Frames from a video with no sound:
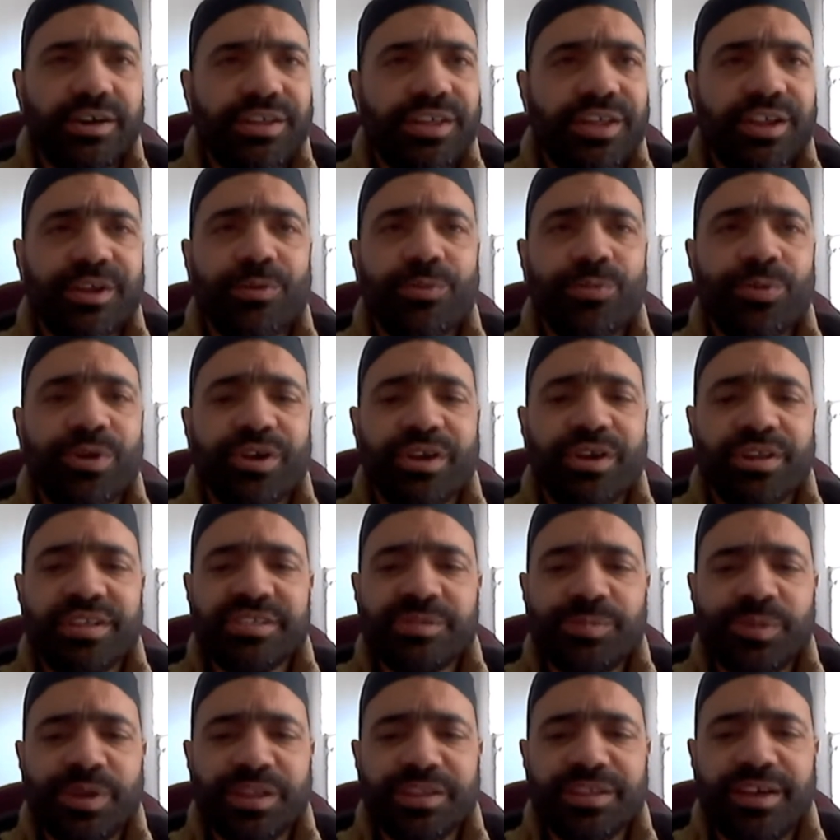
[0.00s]
where Allah
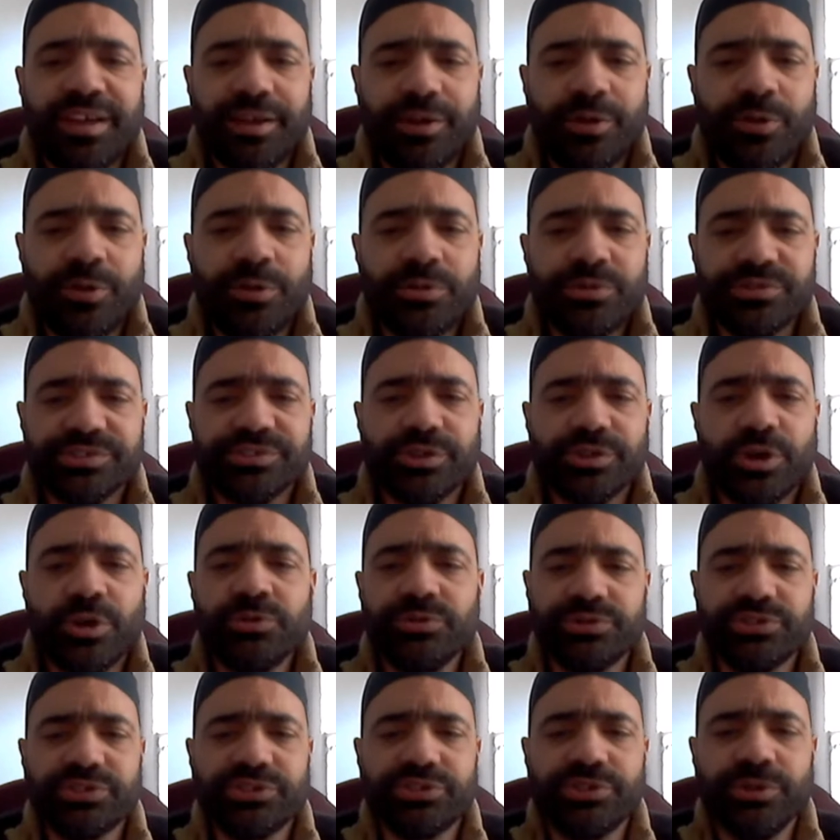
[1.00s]
subhanahu wa ta'ala calls,
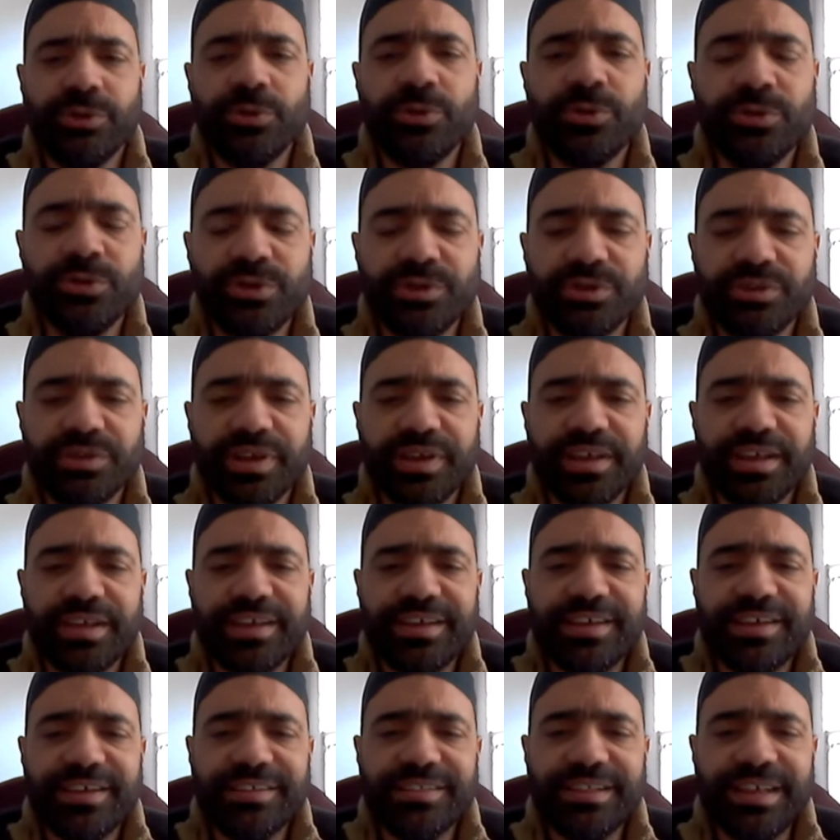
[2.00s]
oh soul,
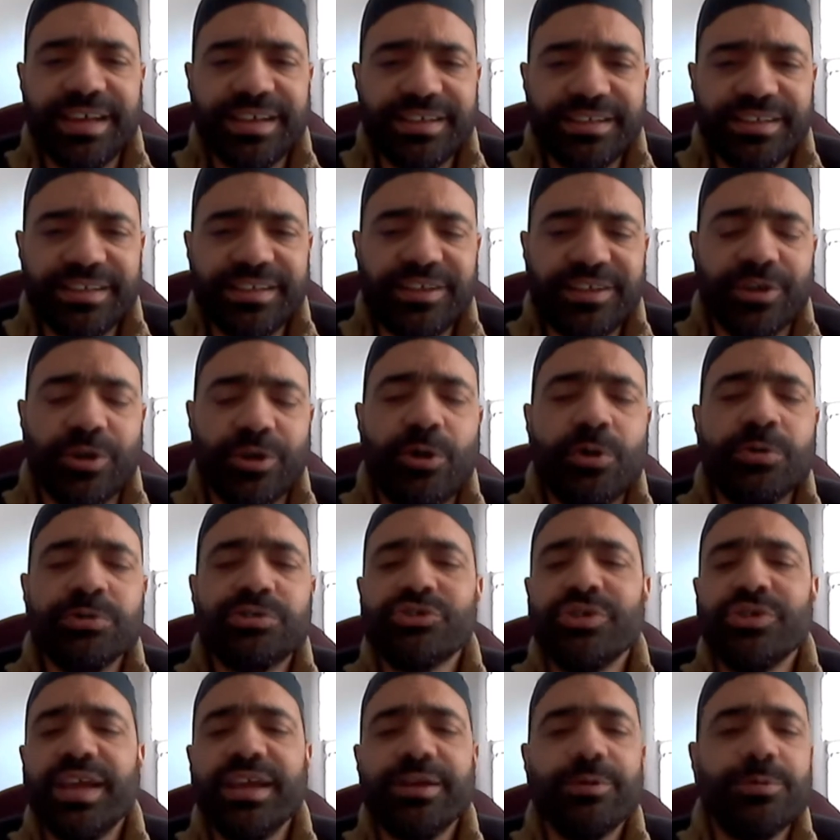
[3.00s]
that oh
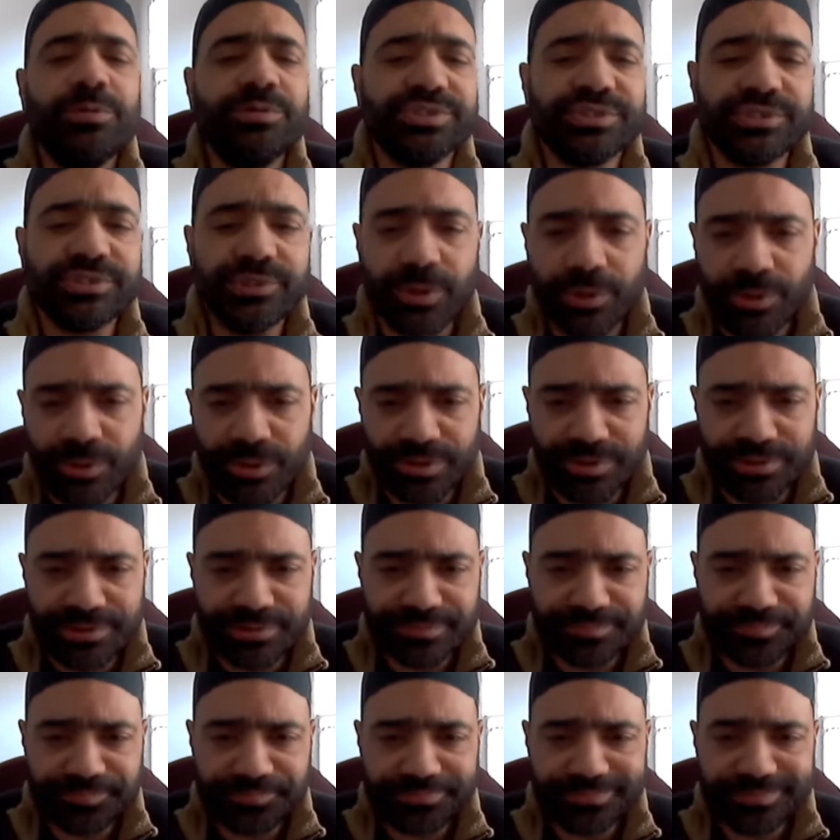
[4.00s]
tranquil
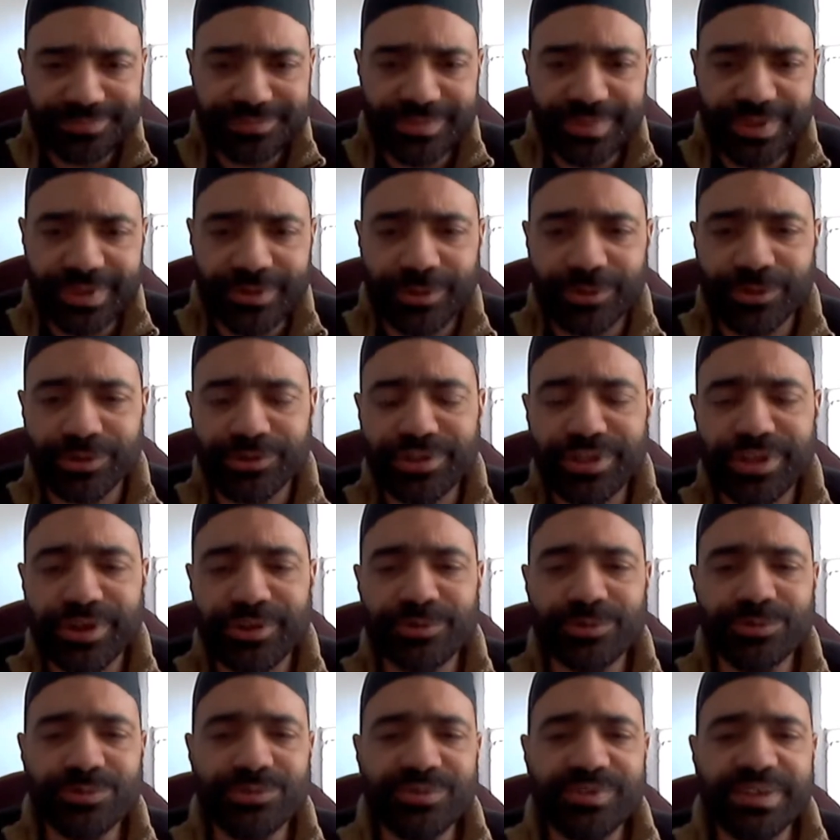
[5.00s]
soul, or
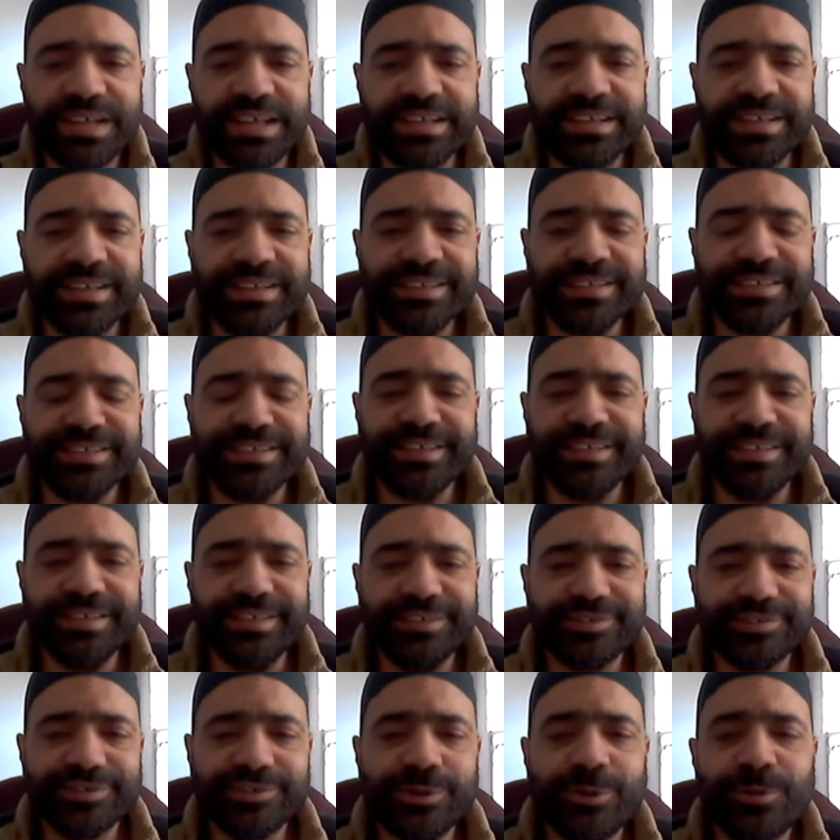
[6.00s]

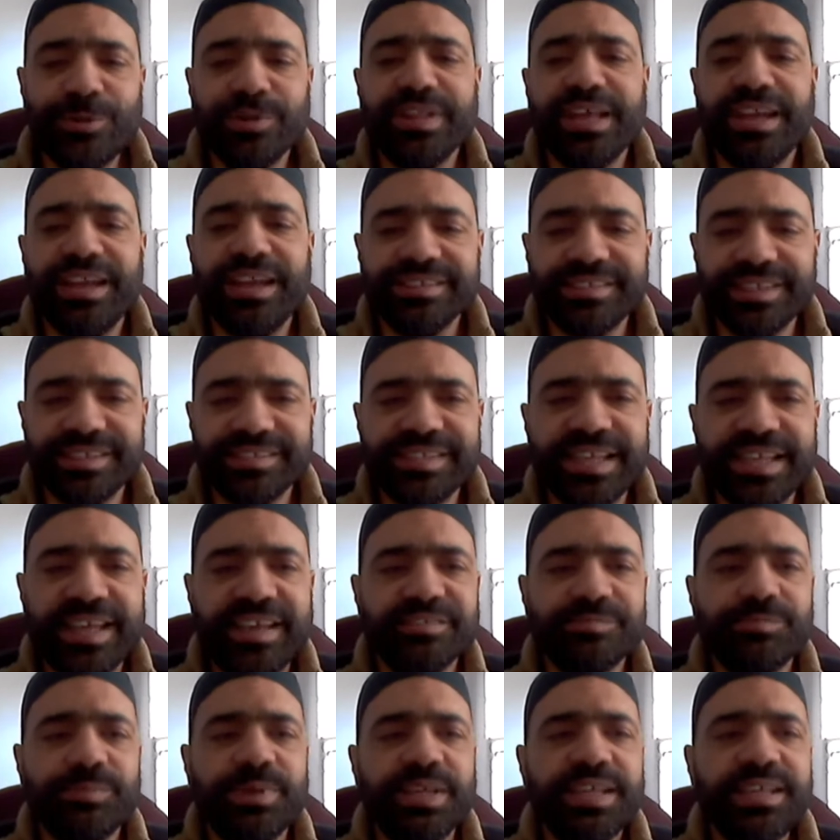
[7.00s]
soul that has
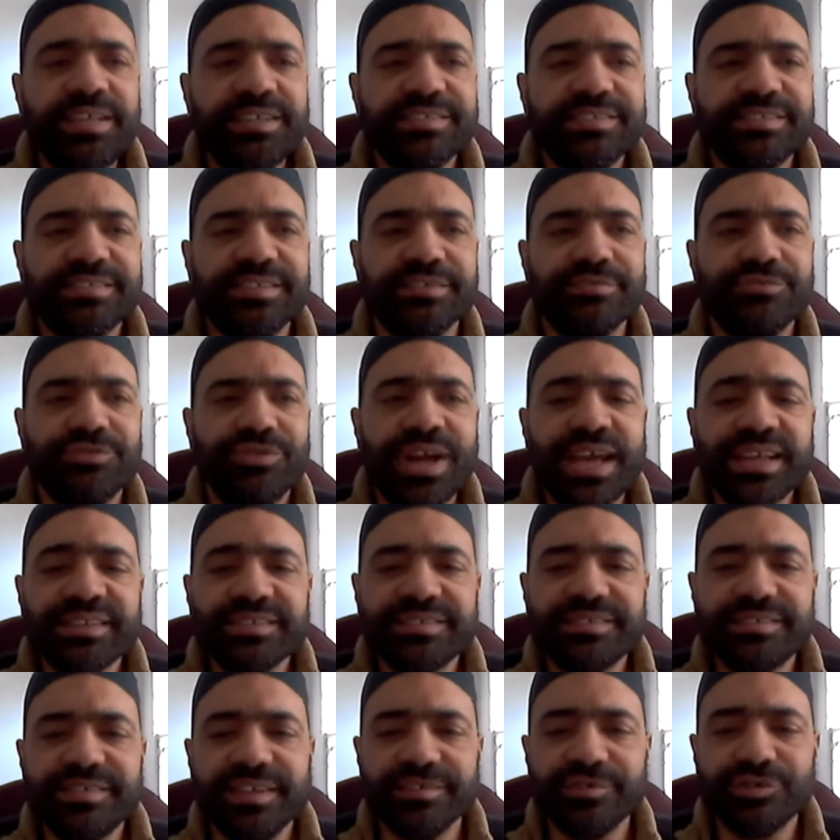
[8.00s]
attained peace and
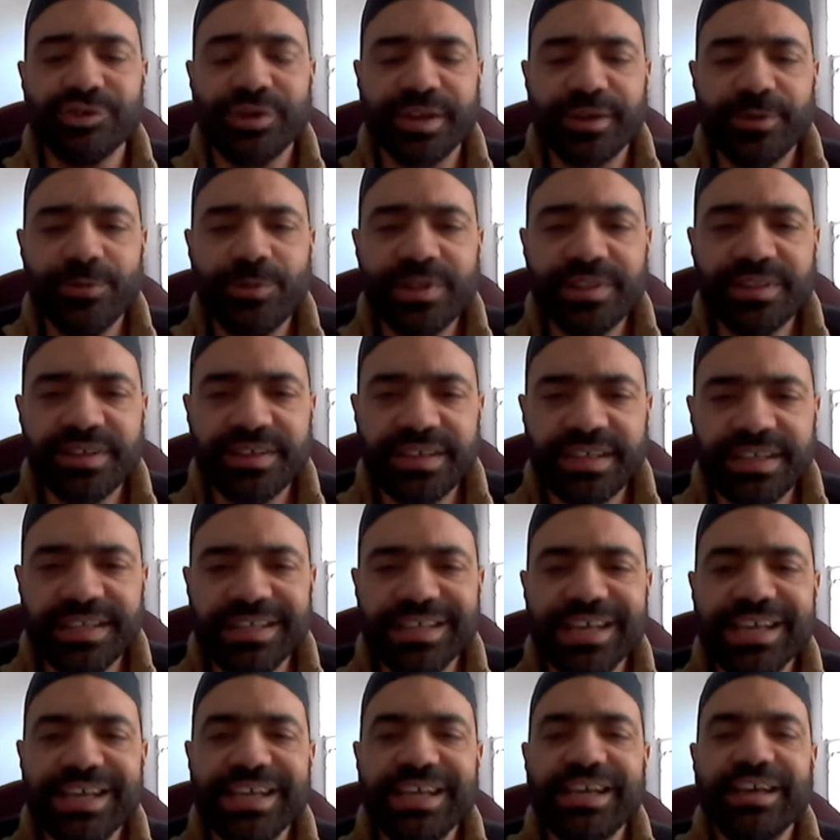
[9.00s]
rest and tranquility,
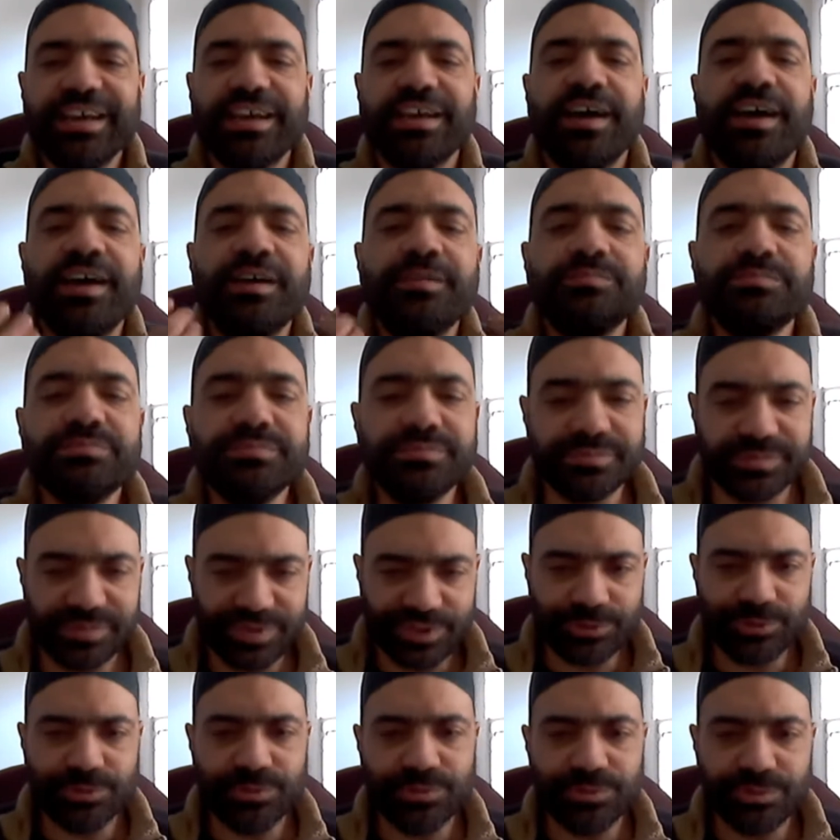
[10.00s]
come
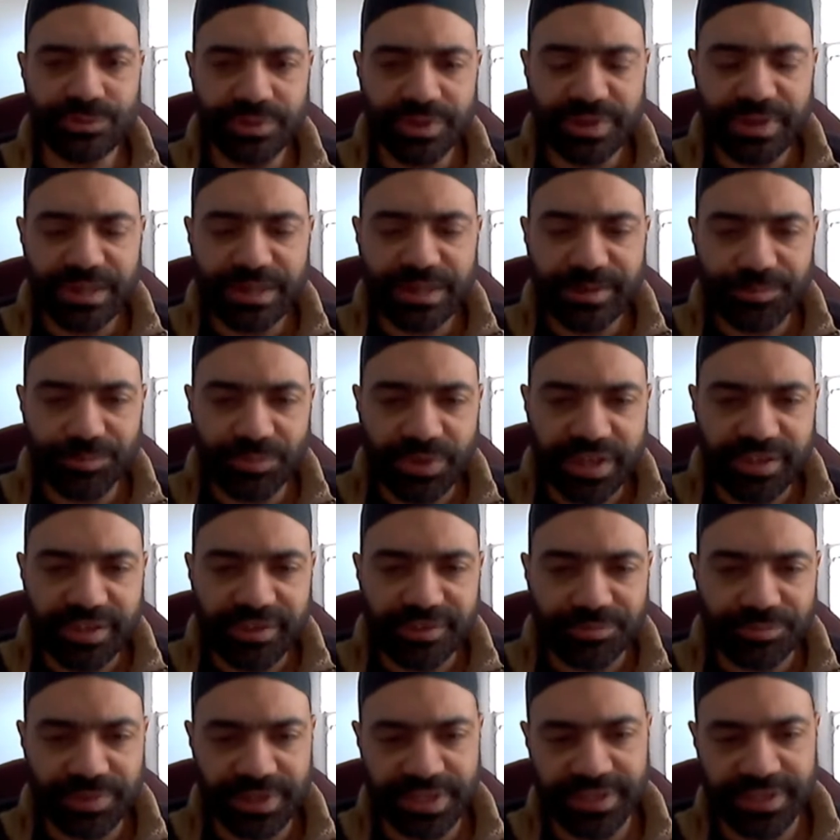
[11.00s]
to my